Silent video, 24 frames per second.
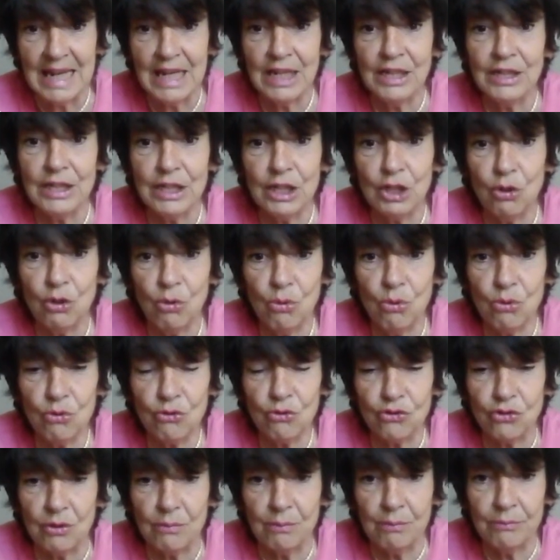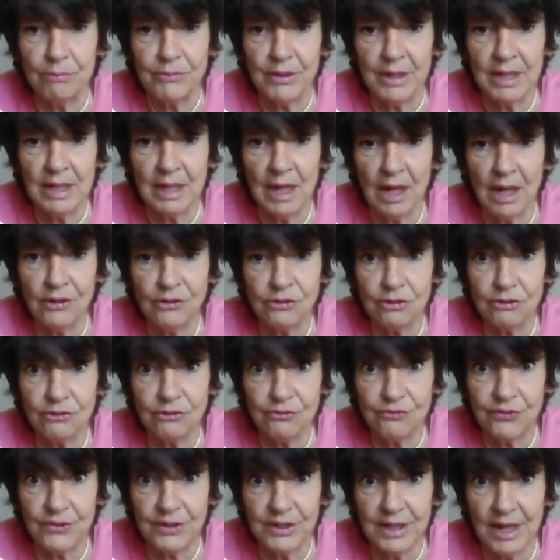In the autumn, they hunted
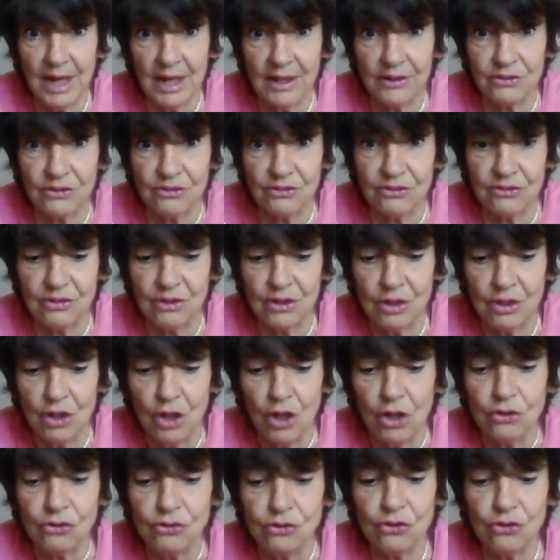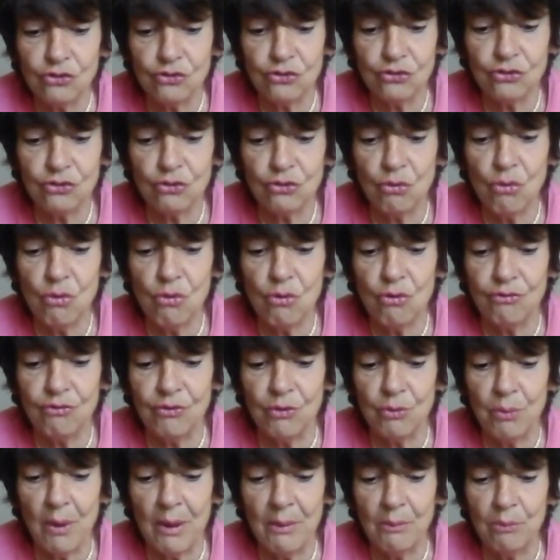for nuts to store
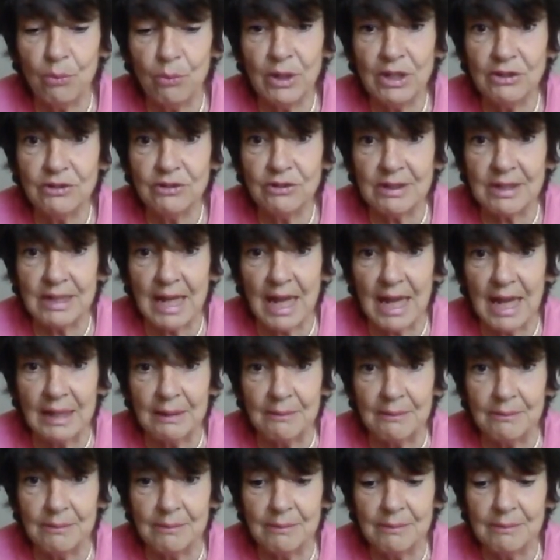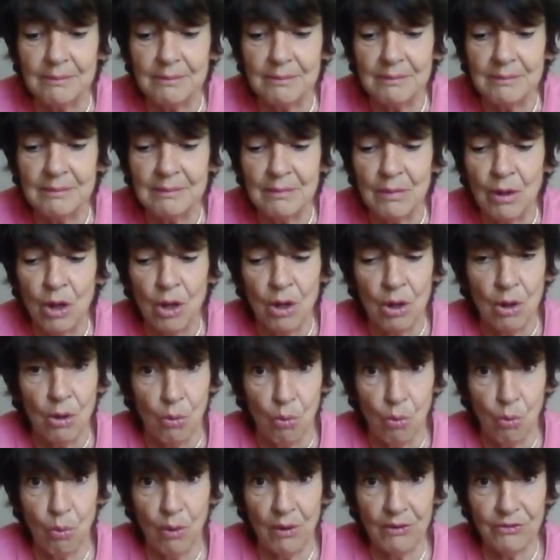for when winter came.
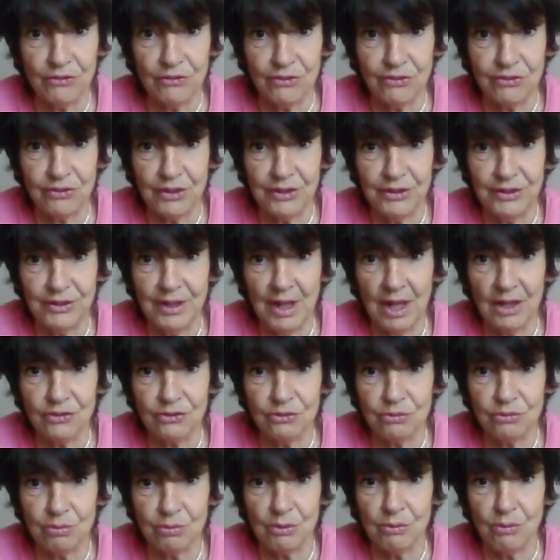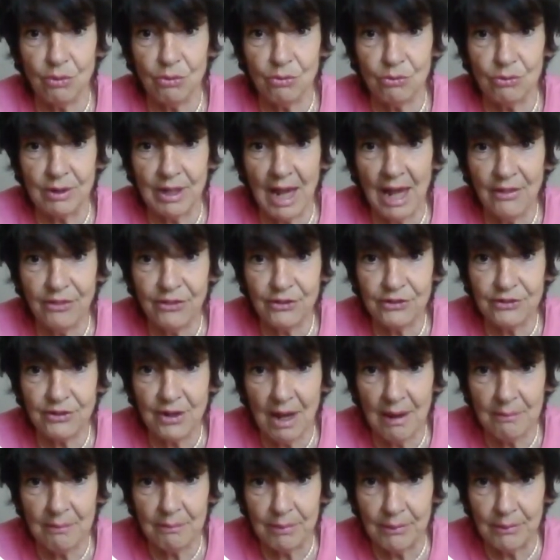Once the nuts were all gathered
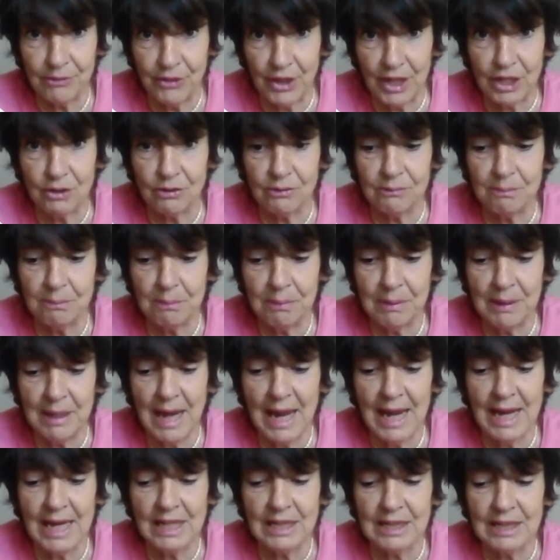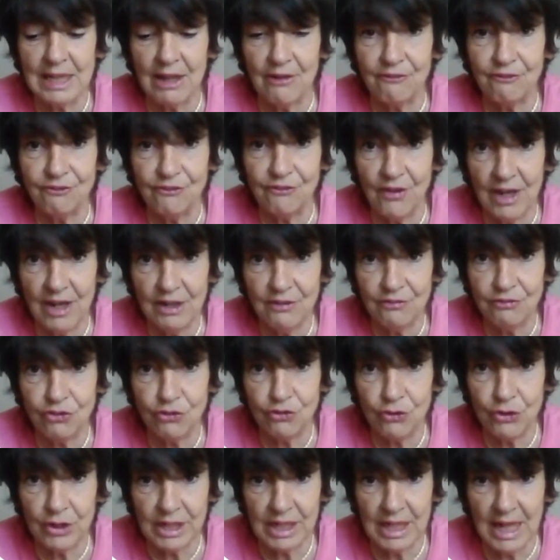up, they could play their
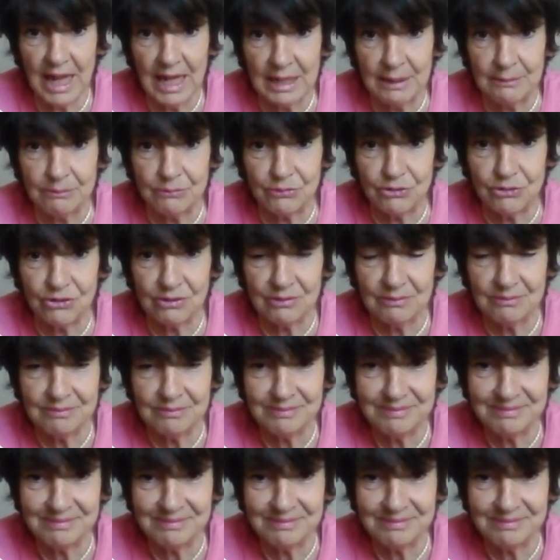favourite games.